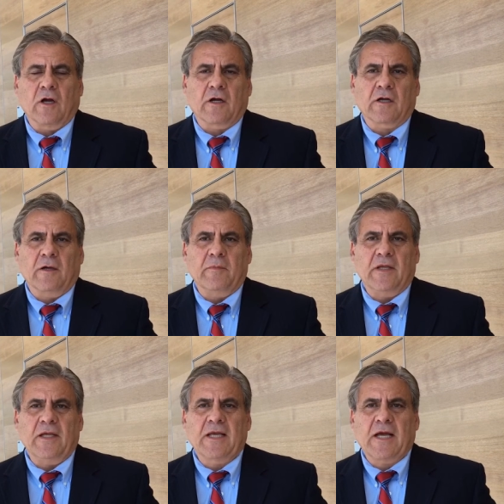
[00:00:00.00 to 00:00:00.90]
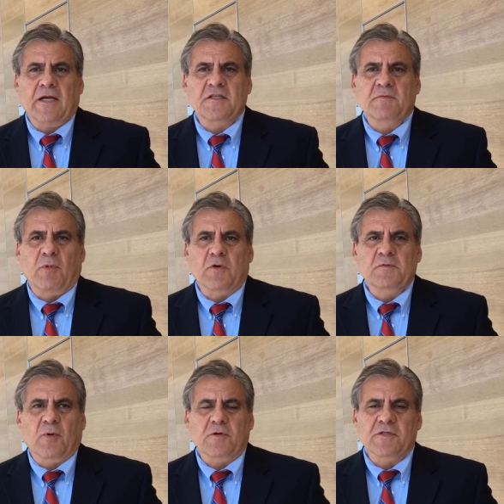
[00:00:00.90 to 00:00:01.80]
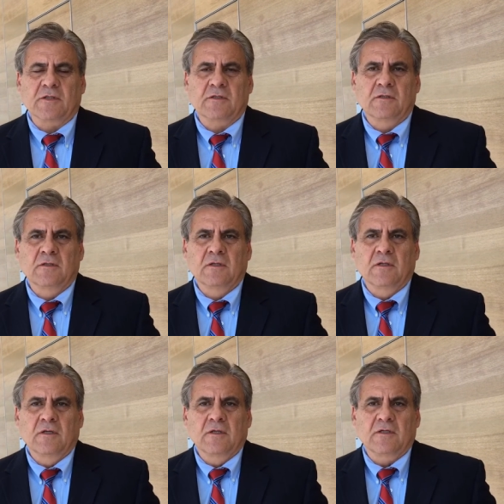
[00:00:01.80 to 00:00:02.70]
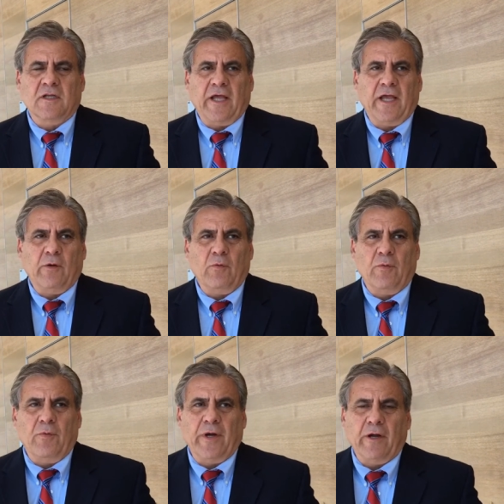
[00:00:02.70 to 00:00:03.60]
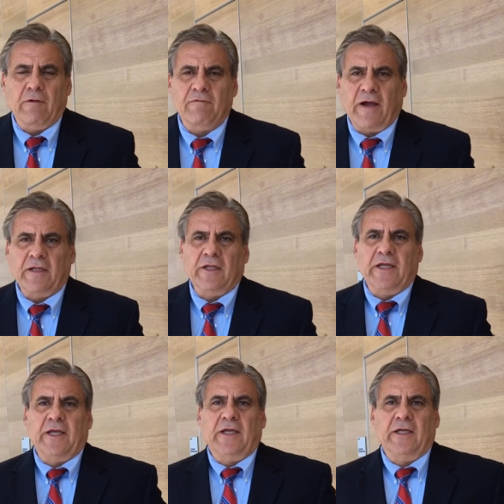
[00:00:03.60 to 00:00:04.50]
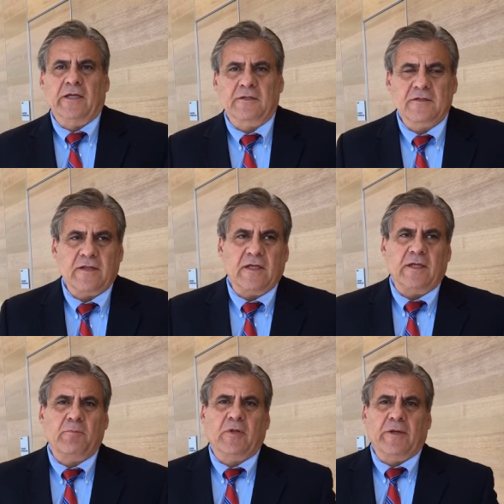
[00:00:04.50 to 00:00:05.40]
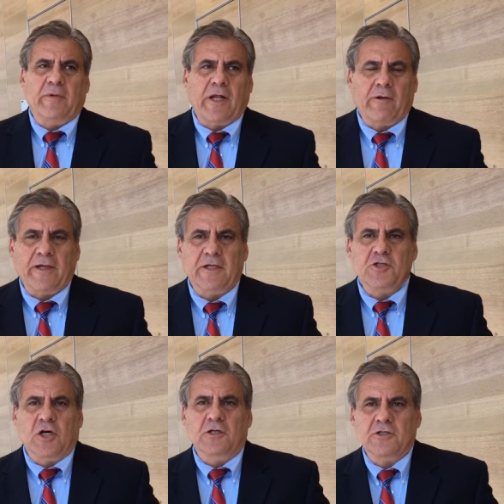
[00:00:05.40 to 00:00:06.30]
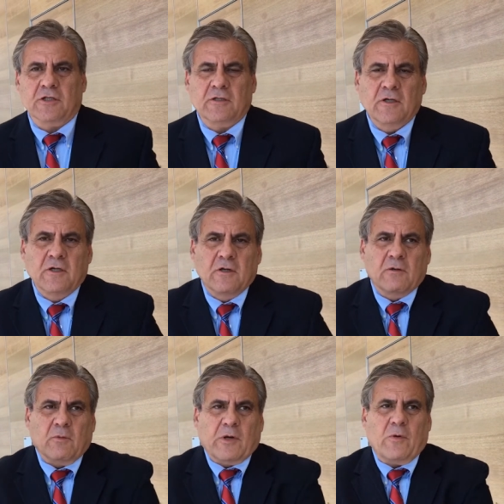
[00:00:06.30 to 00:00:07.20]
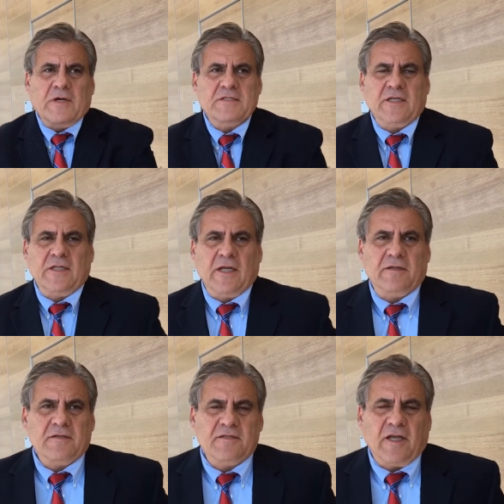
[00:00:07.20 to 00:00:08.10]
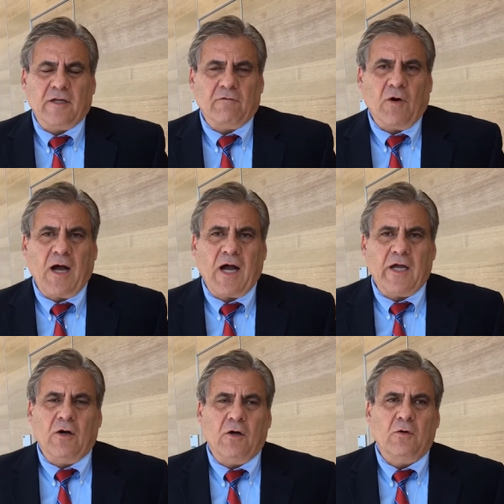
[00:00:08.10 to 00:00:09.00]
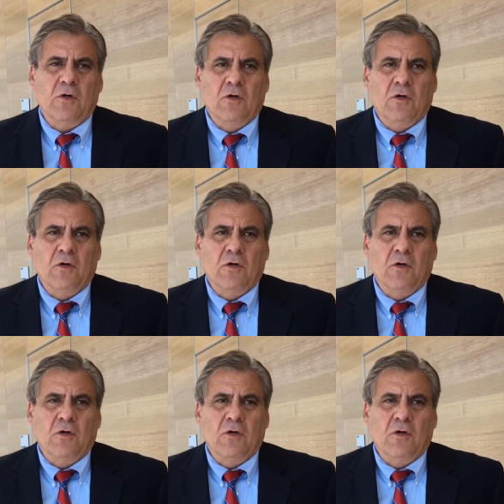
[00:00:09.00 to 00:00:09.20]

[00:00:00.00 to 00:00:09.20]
Clark, I'm the ECOT spokesperson. Today we're finally at the preliminary injunction requesting that the state of Ohio